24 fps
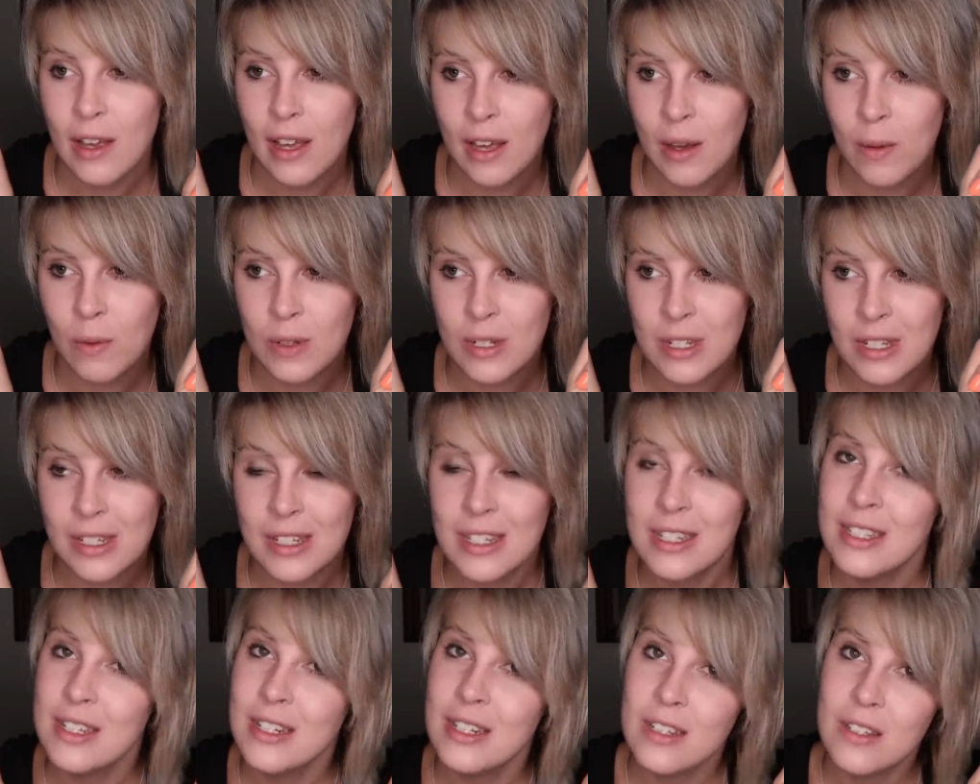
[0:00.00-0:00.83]
It was
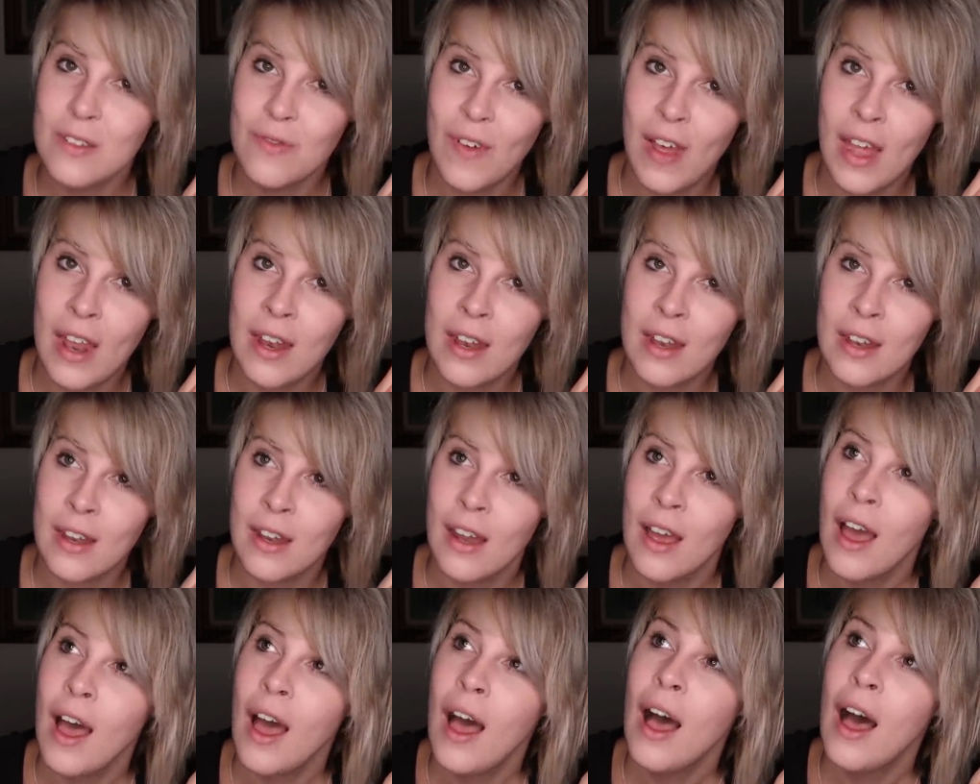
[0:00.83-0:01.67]
listed as
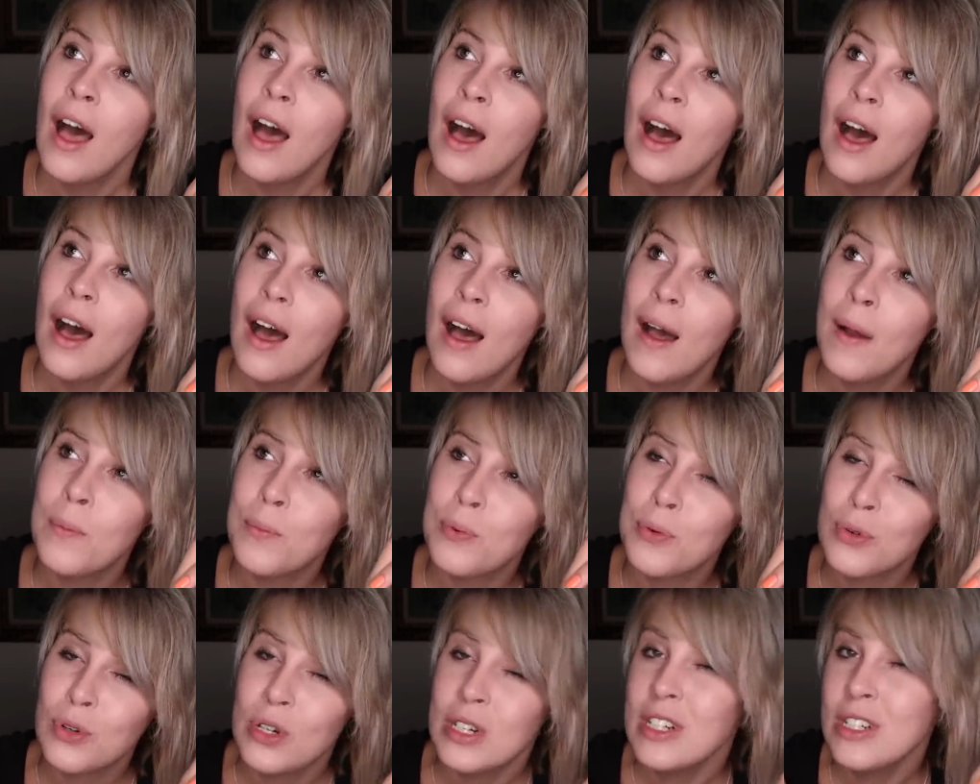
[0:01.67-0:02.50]
Fenton.
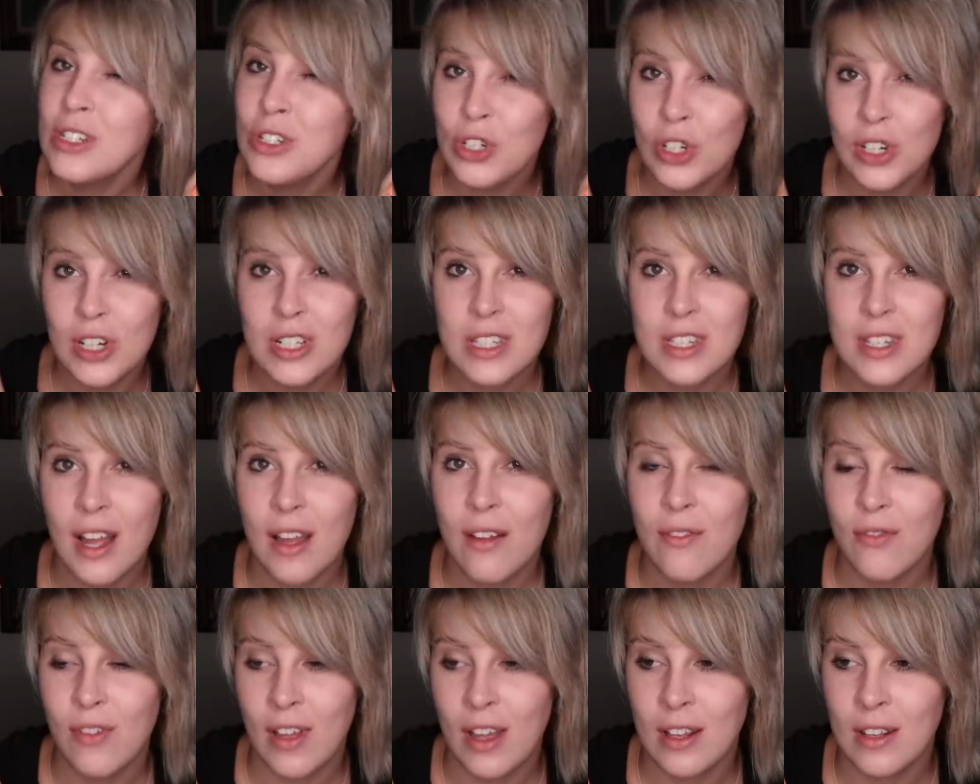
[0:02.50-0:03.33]
I'm pretty sure it's
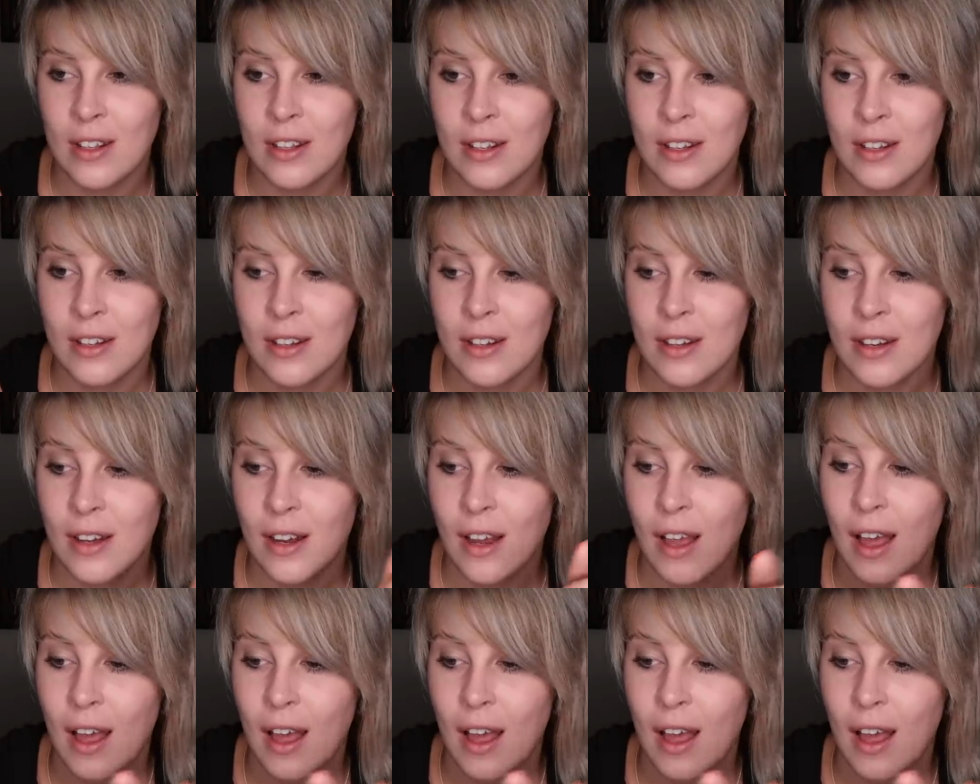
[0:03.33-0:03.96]
not Fenton.